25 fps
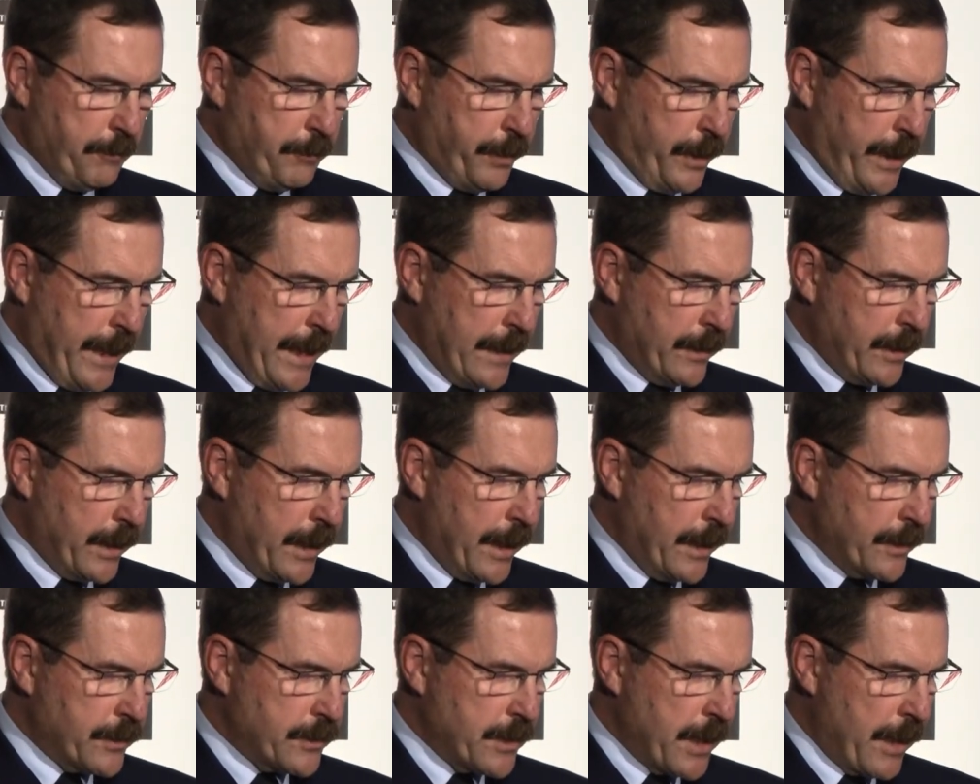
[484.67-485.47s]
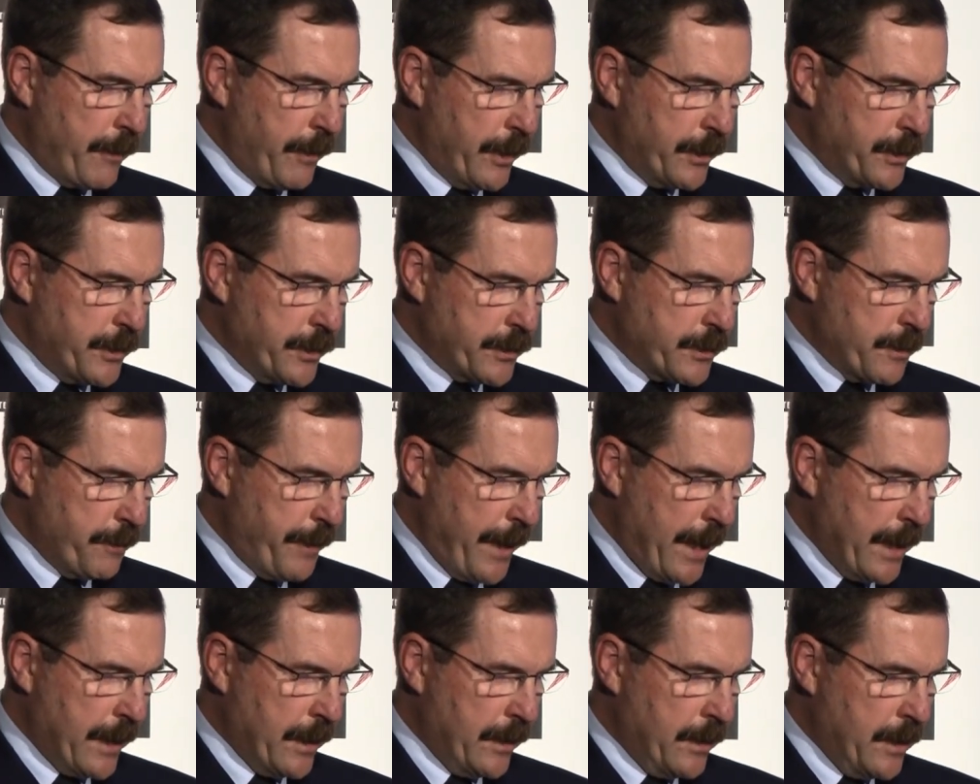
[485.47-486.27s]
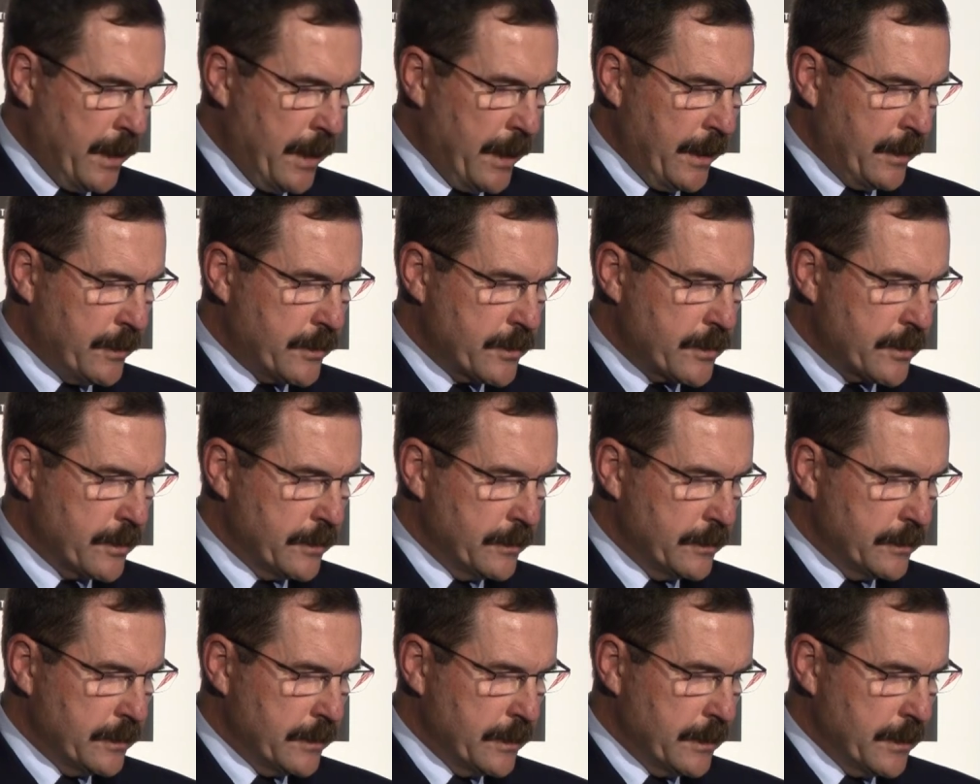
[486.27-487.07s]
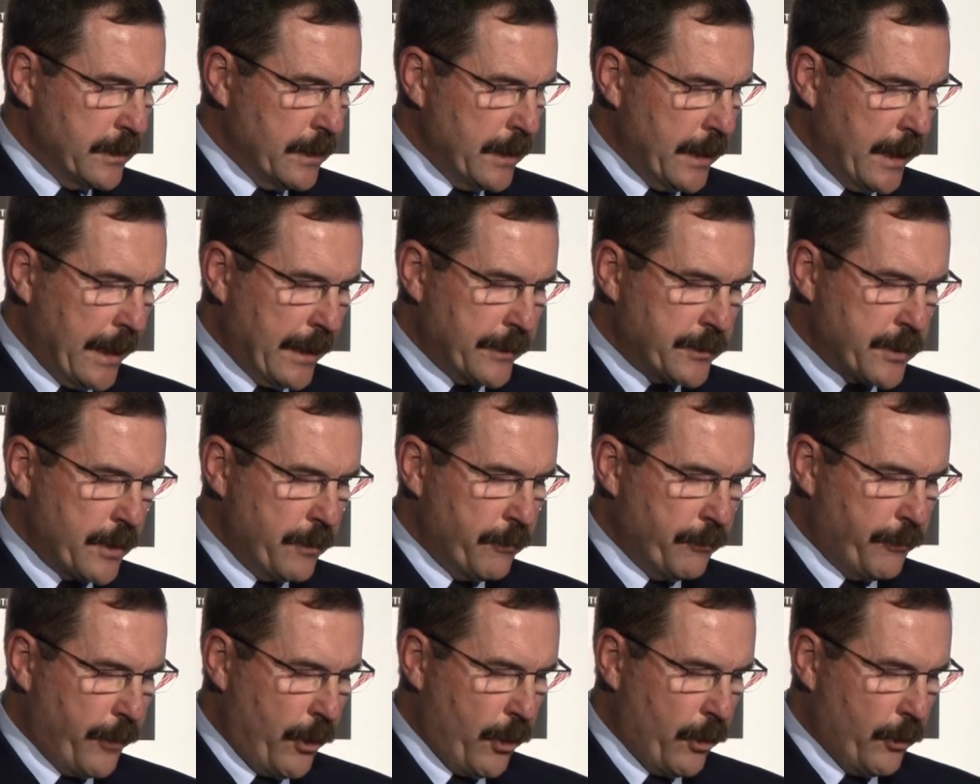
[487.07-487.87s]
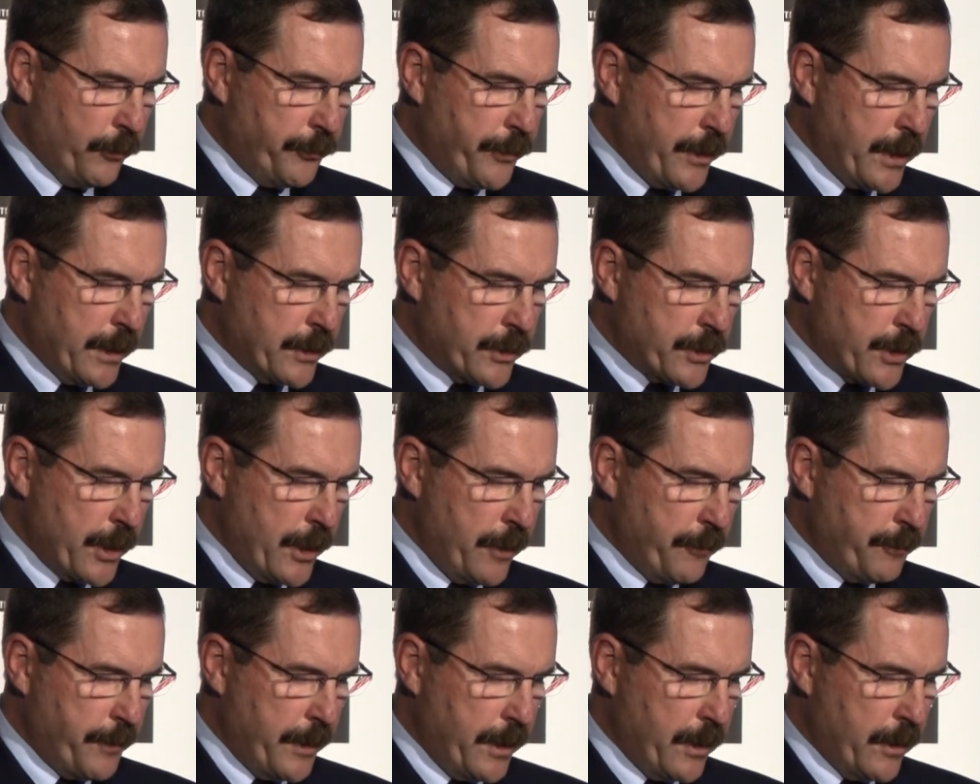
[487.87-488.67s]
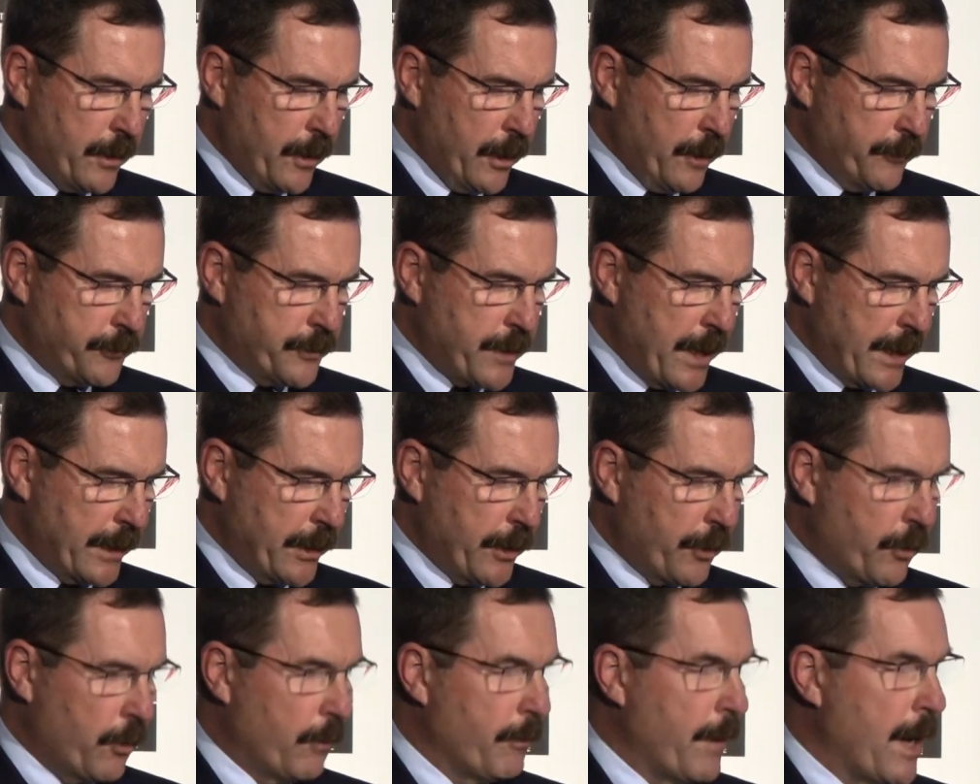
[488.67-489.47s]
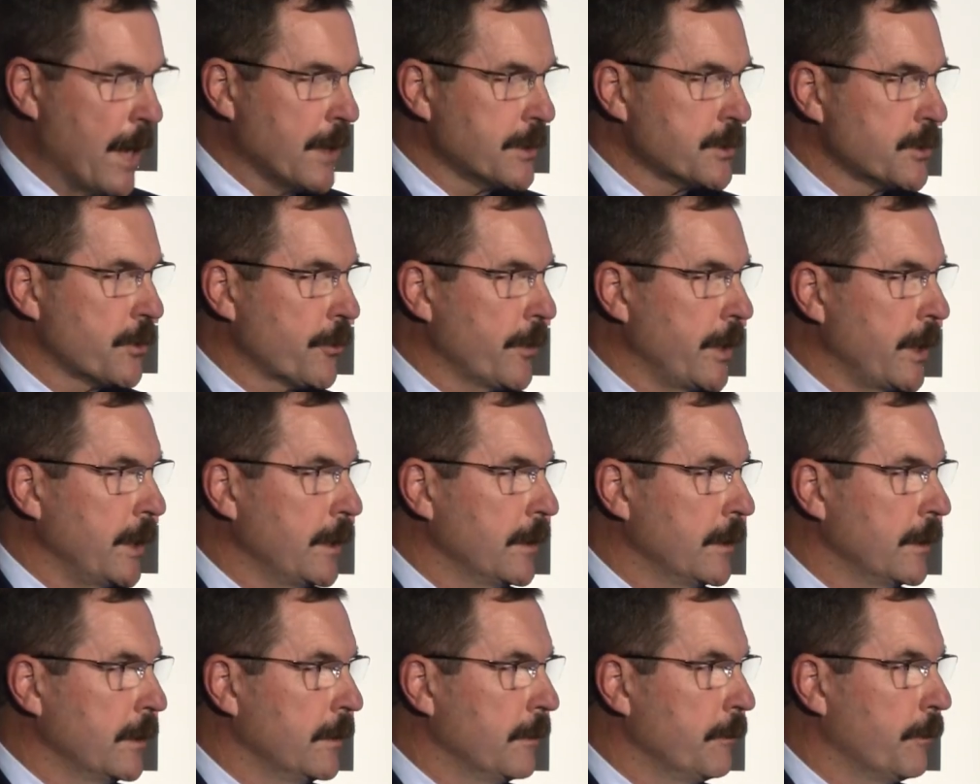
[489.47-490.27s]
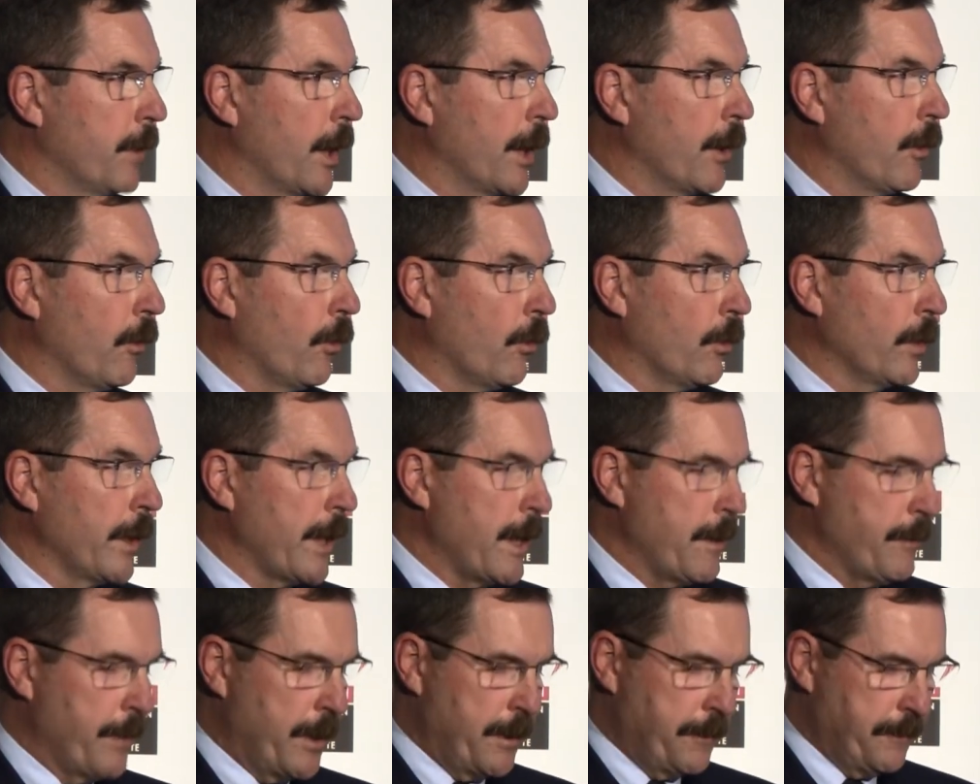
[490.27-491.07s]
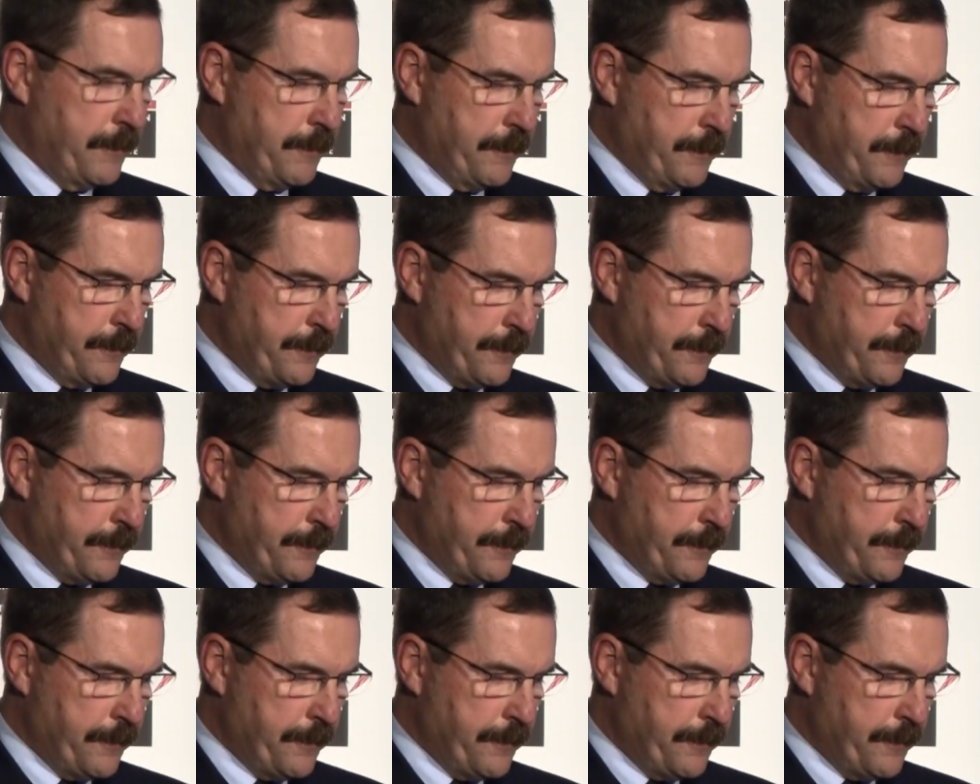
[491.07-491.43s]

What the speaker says: planned against our anticipated needs, and has involved the achievement of technical mastery by all airmen.